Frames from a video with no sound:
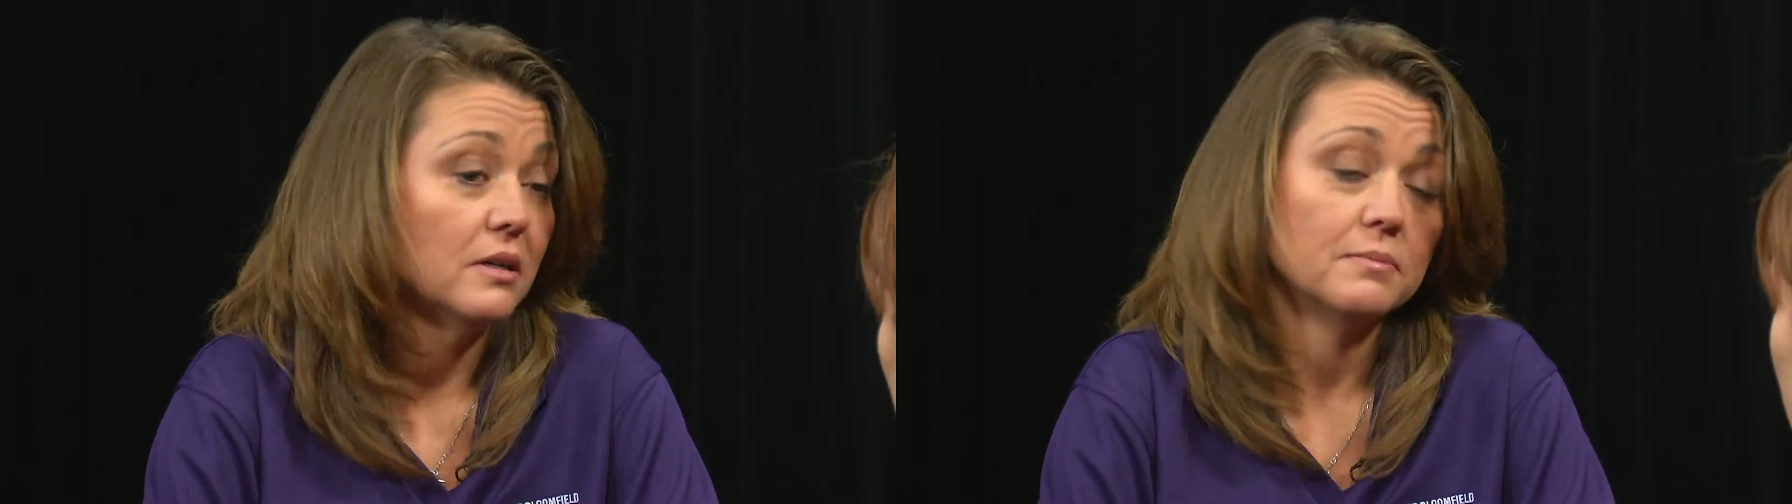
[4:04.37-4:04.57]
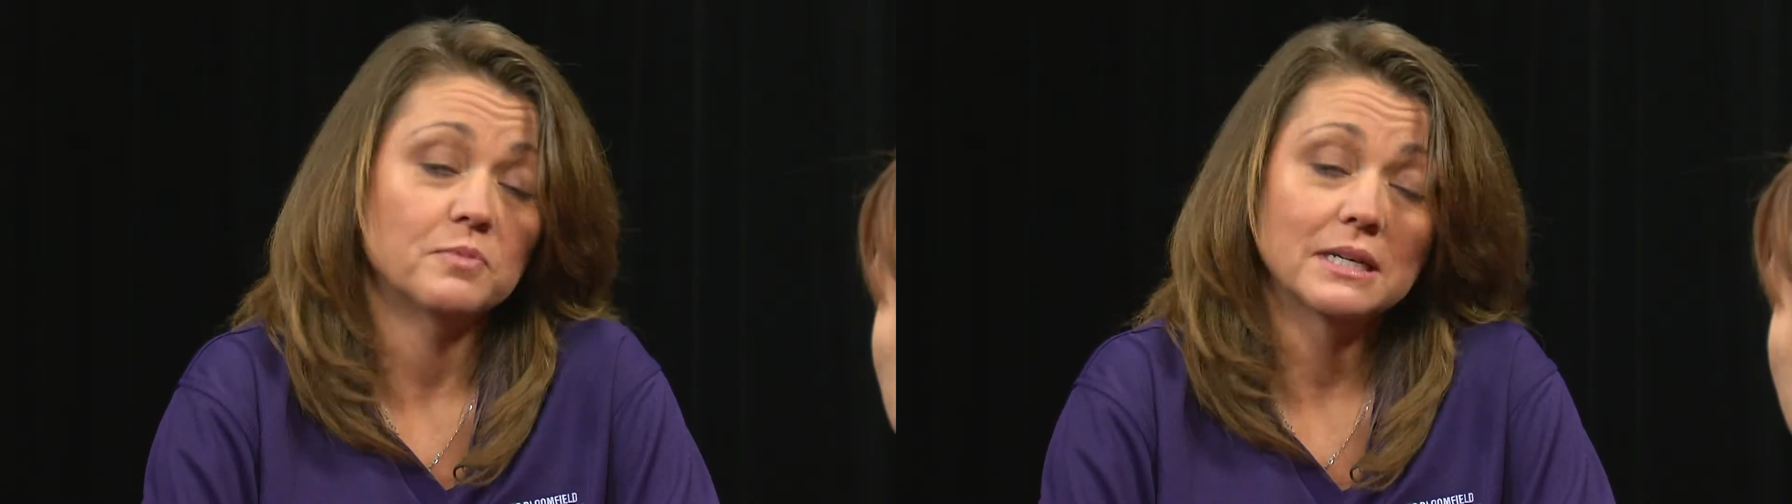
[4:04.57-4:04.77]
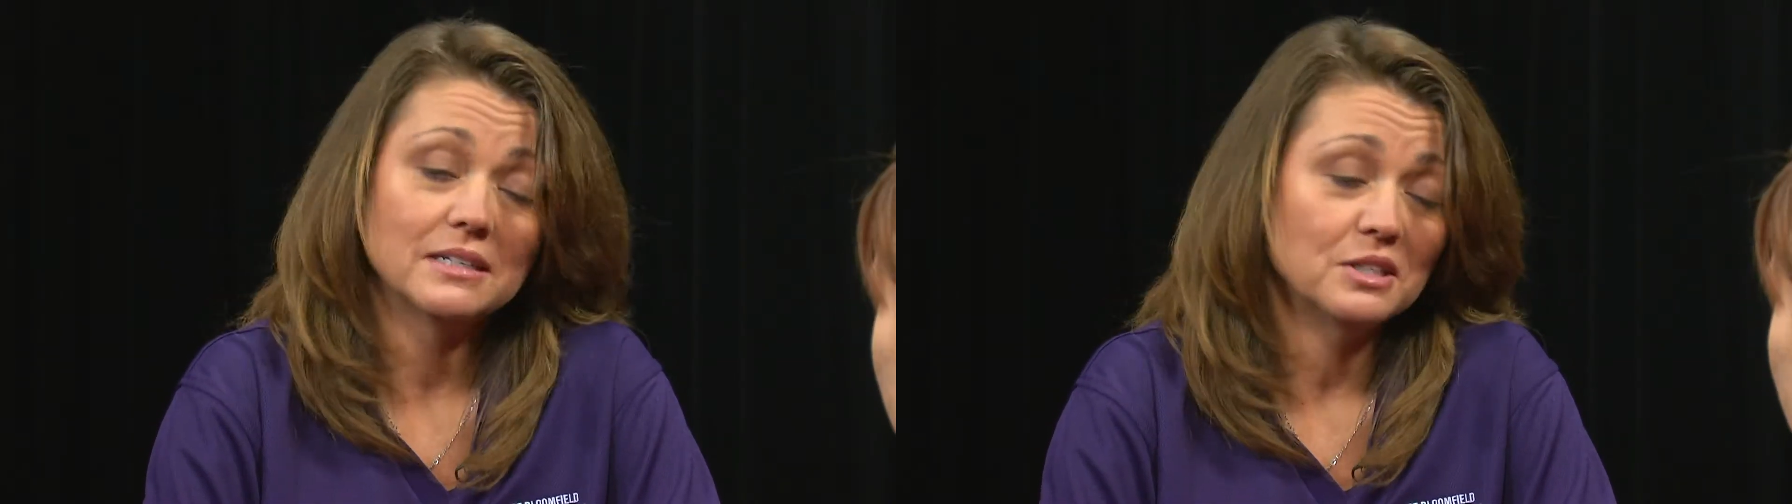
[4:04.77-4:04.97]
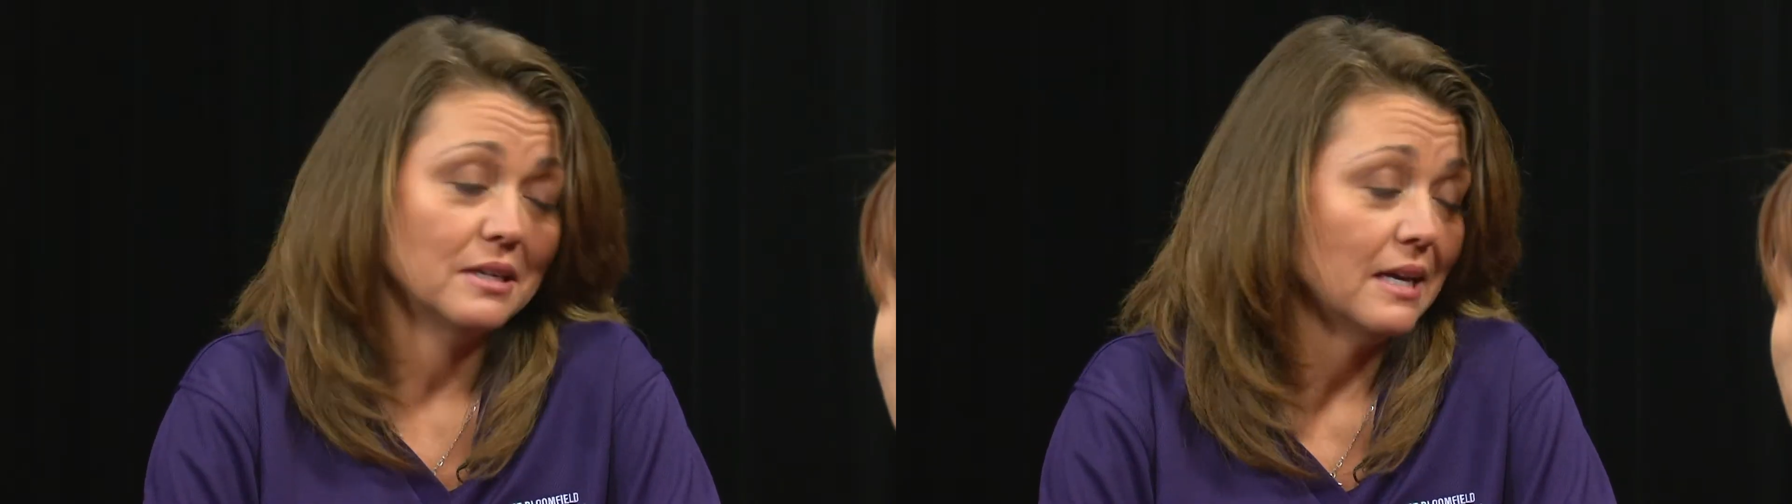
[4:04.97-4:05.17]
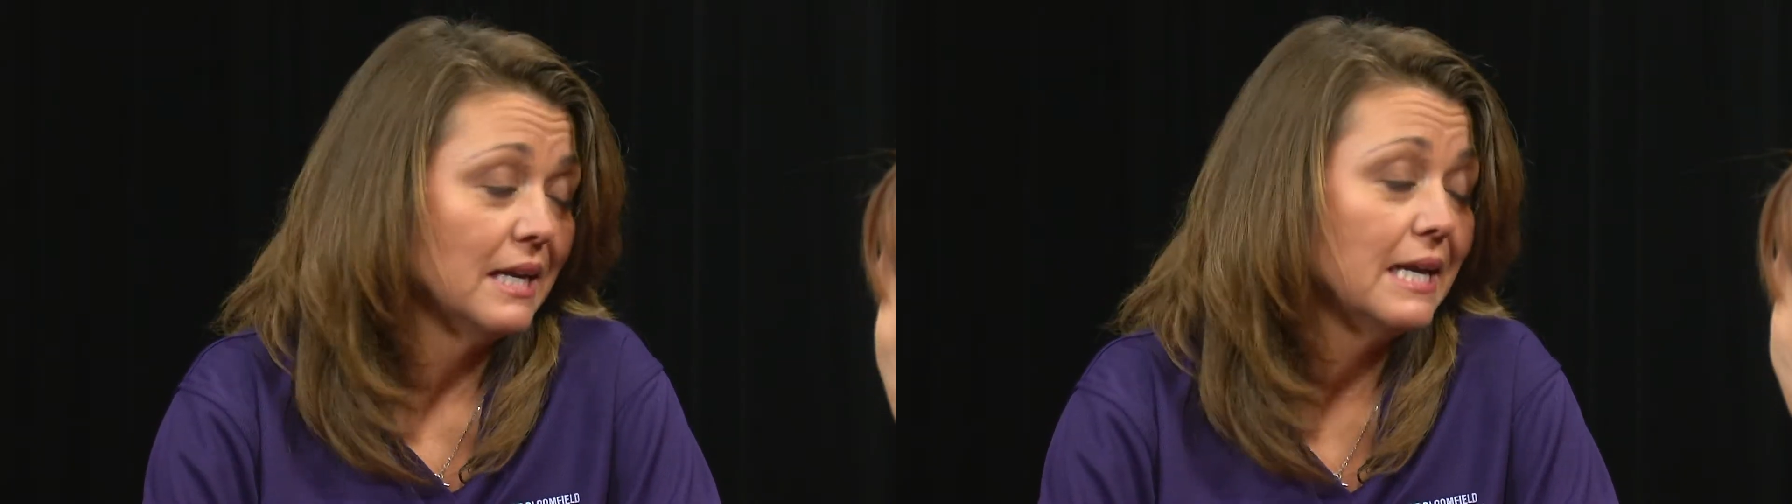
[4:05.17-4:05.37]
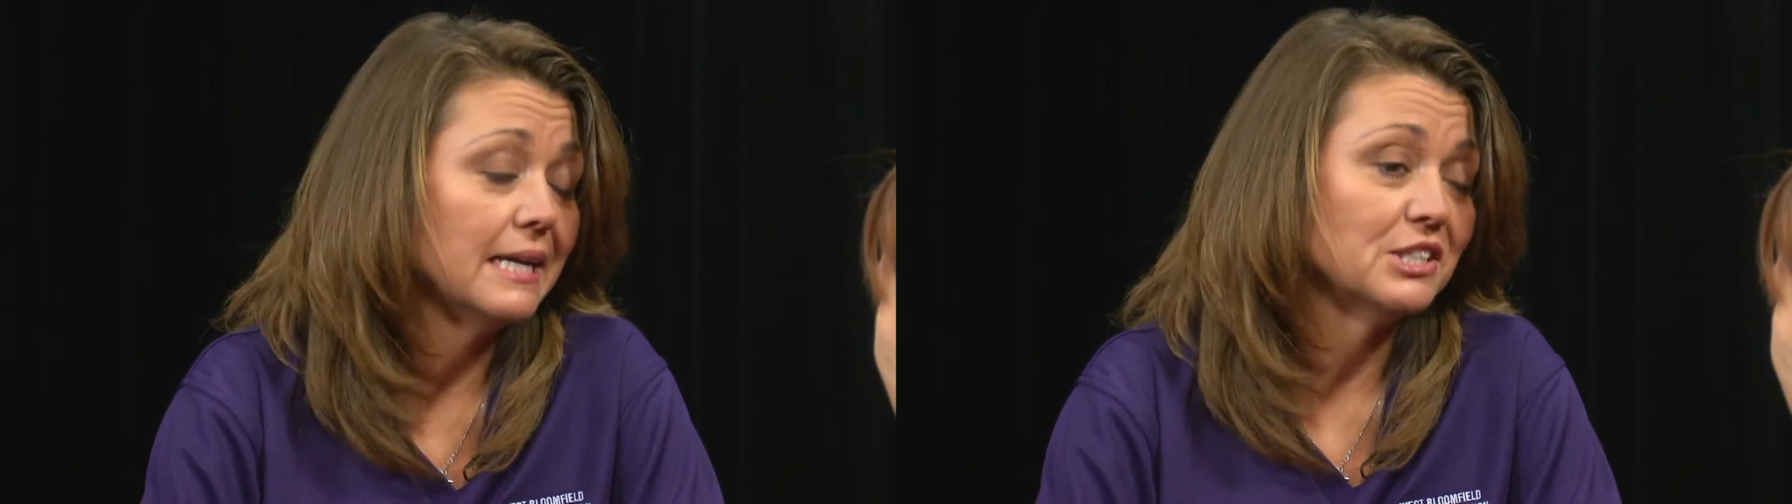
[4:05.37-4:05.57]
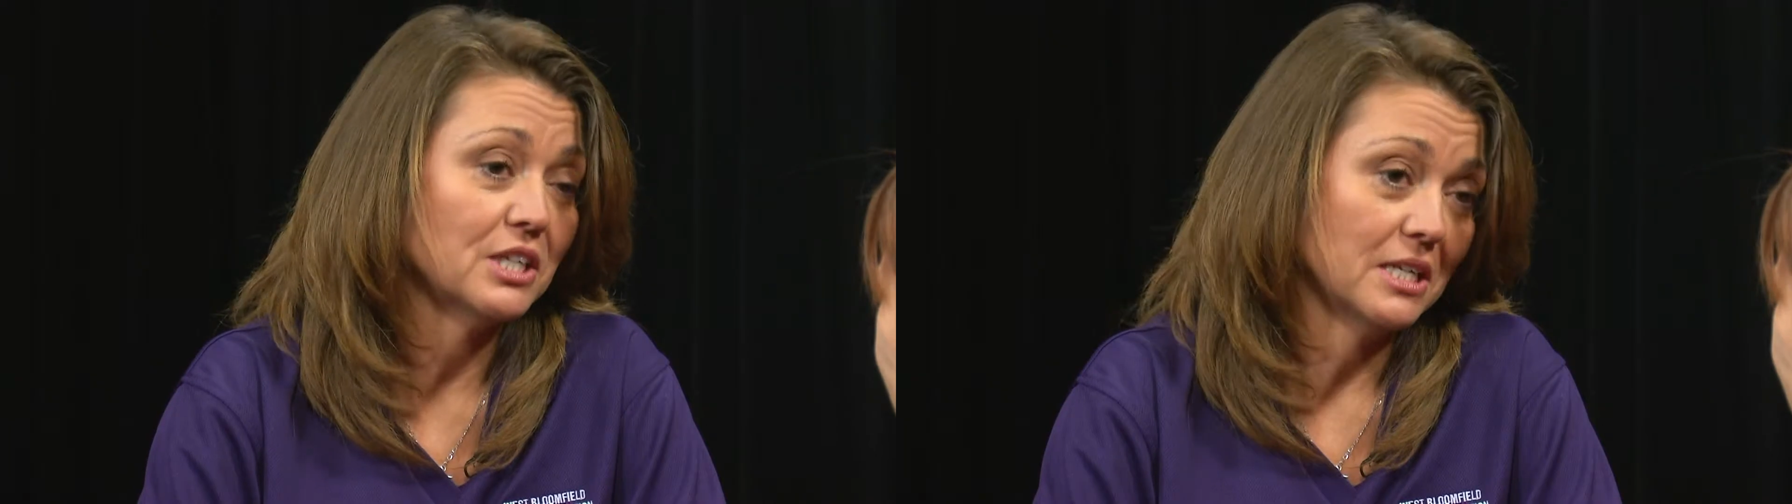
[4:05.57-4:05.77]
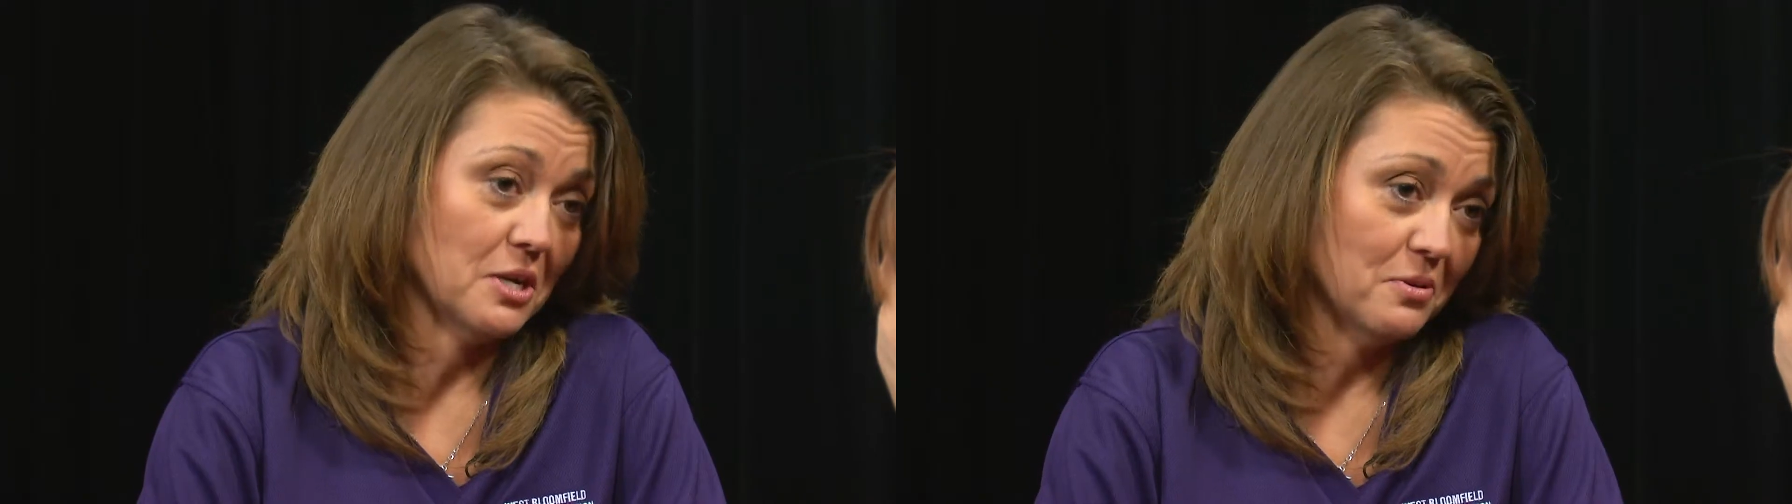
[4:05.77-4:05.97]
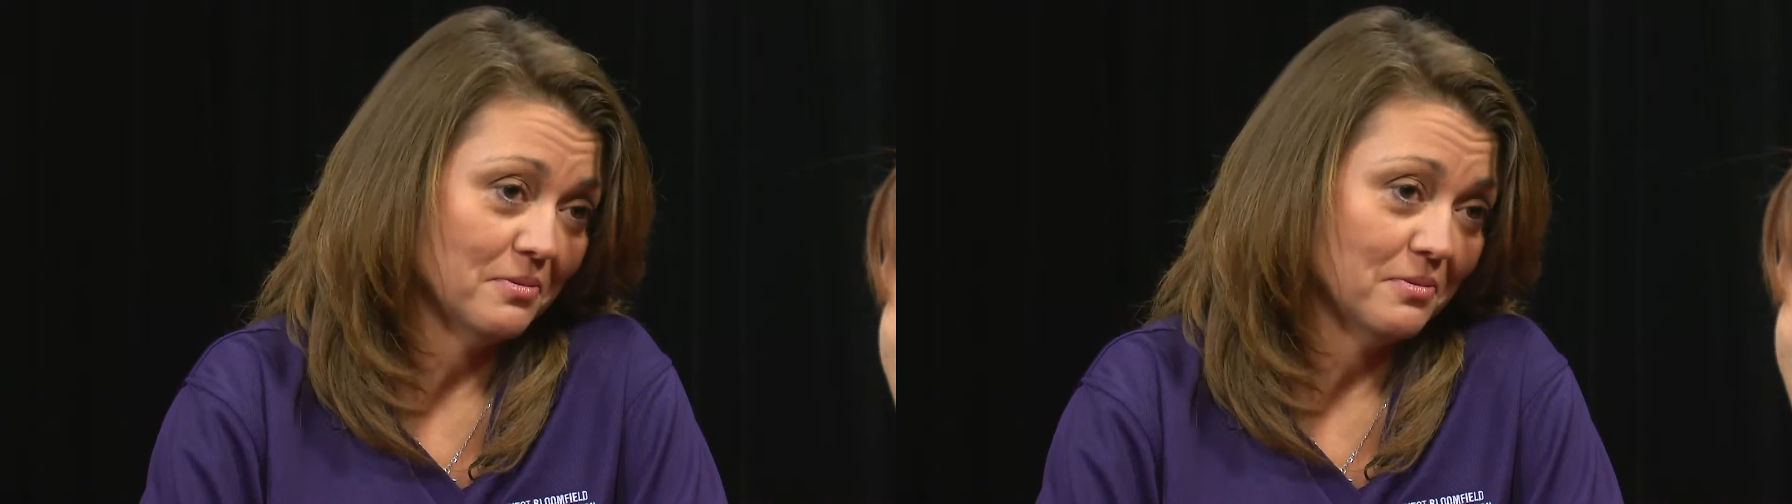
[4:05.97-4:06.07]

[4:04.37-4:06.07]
but any age can go.